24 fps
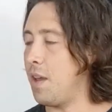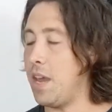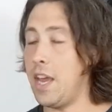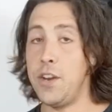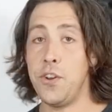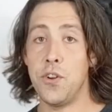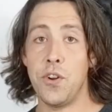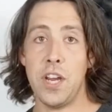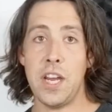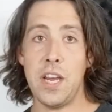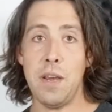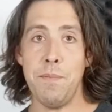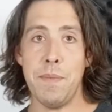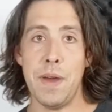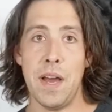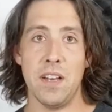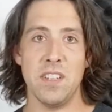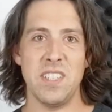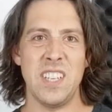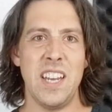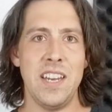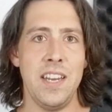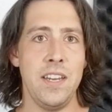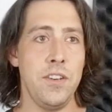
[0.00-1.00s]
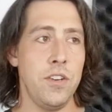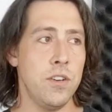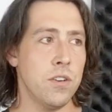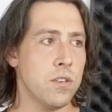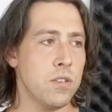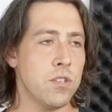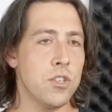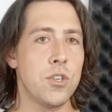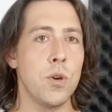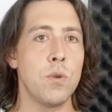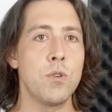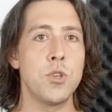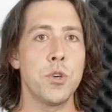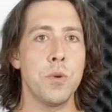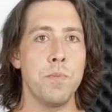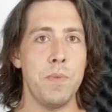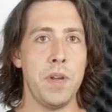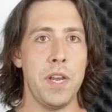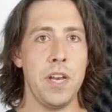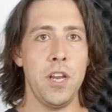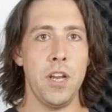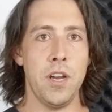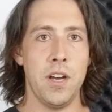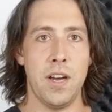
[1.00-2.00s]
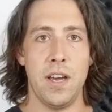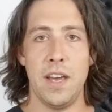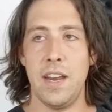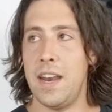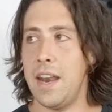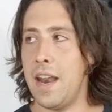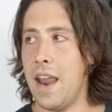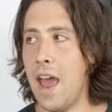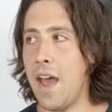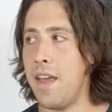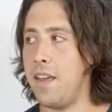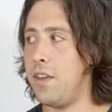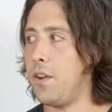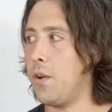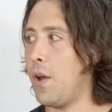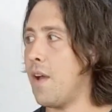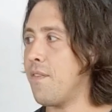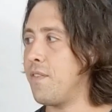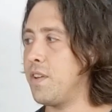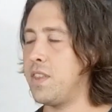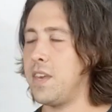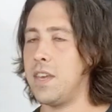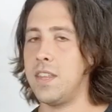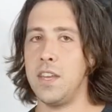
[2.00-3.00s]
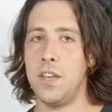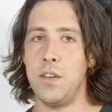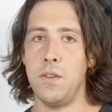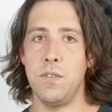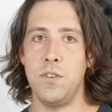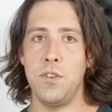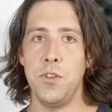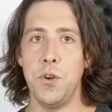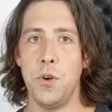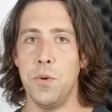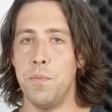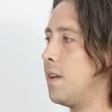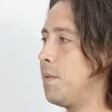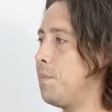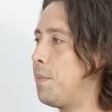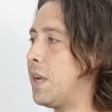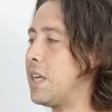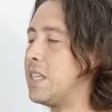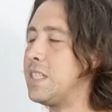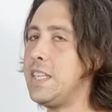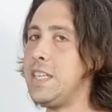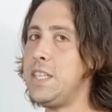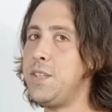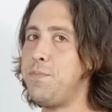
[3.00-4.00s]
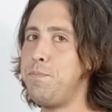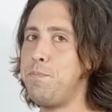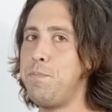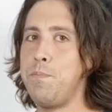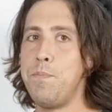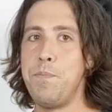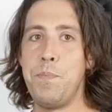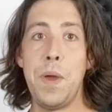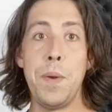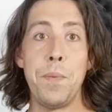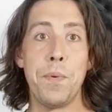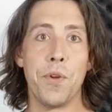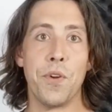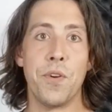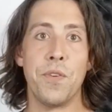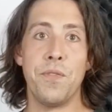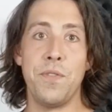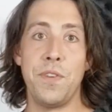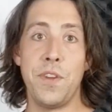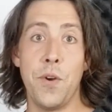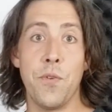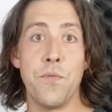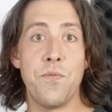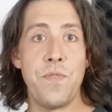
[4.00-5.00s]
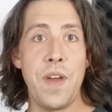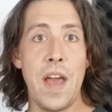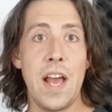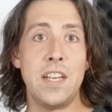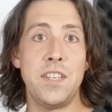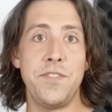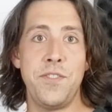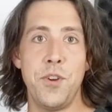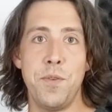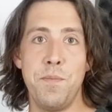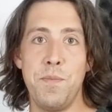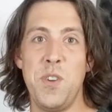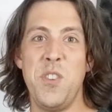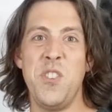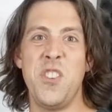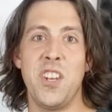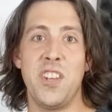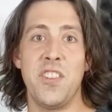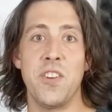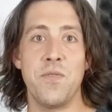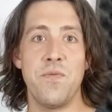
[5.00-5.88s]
in your emails and in your social media and everything that you do, because these people are fans of your music.